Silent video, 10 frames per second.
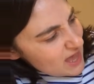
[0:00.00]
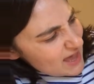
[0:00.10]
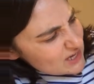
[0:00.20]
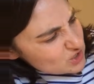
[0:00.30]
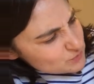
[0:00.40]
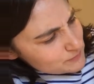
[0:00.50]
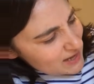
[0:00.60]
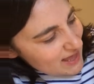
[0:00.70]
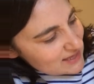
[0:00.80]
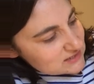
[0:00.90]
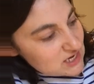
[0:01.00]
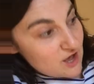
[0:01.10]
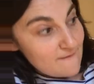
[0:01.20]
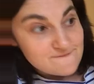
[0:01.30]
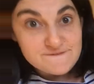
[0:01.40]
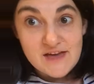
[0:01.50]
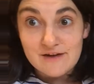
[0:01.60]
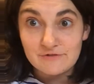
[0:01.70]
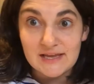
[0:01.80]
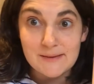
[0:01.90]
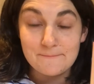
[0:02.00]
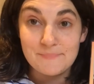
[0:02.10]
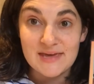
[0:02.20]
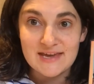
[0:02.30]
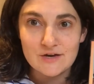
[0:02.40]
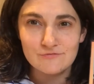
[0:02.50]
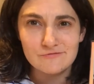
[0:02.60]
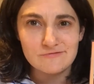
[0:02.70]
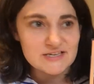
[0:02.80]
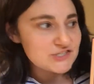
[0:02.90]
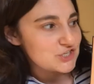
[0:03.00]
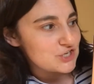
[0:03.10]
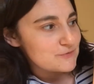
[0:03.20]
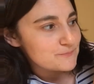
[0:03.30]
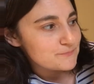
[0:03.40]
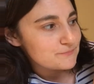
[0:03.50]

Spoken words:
and God planned a very big rescue.